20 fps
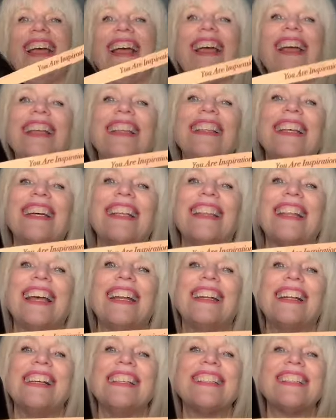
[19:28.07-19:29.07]
And look at that
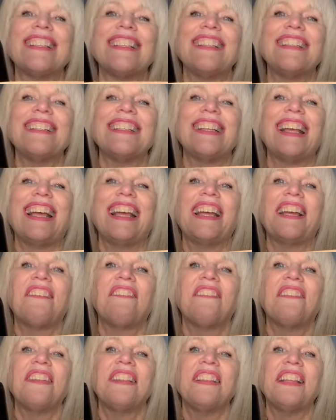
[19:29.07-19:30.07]
nice little saying.
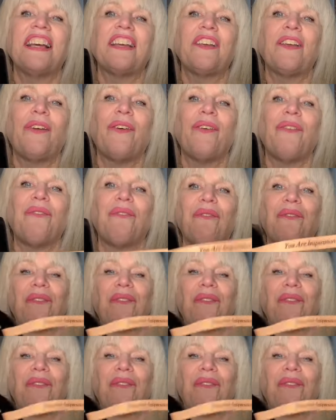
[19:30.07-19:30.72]
Isn't that cute?